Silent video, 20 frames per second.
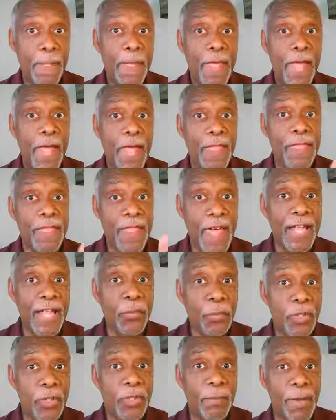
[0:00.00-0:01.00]
And
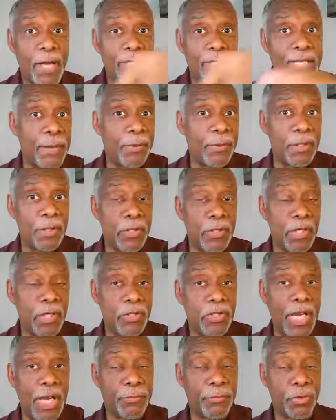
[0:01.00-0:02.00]
that's what's about to happen in
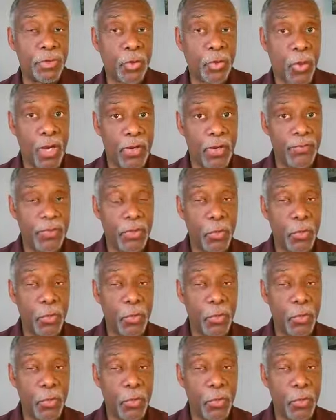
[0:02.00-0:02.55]
chapter 12.